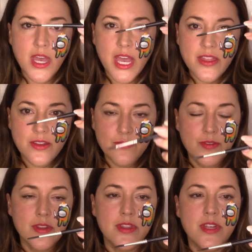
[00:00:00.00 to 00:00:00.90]
And then
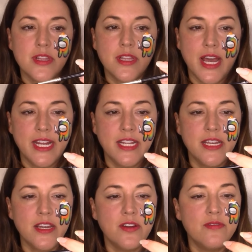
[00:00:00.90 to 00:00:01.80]
for the
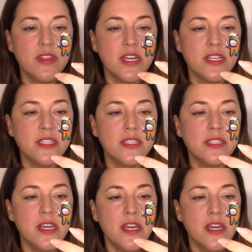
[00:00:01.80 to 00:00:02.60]
lining of this,